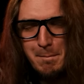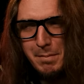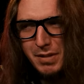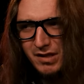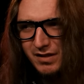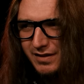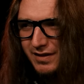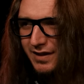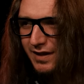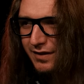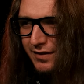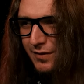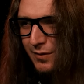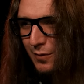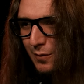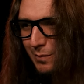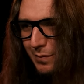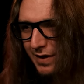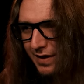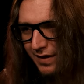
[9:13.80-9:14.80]
building a
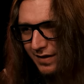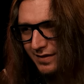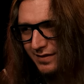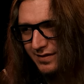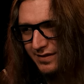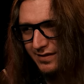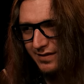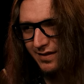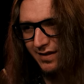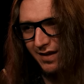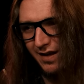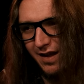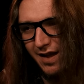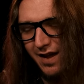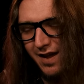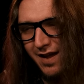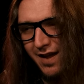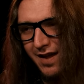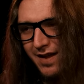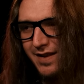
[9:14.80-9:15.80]
new base.
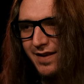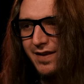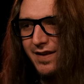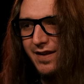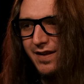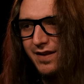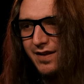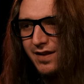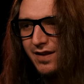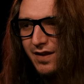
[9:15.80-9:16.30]
And